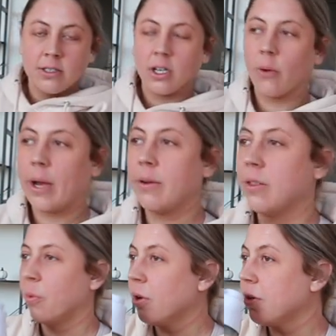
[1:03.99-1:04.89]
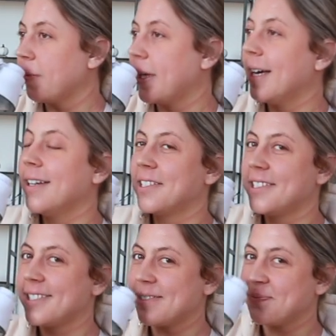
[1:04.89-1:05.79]
to go out world
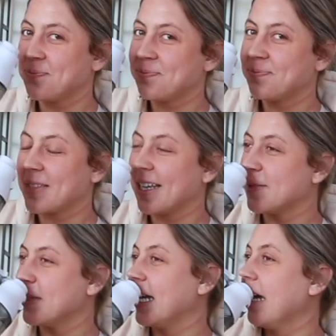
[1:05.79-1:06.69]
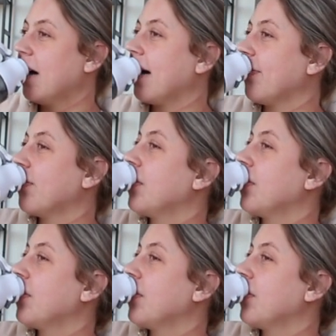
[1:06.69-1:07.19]
because it's my day off.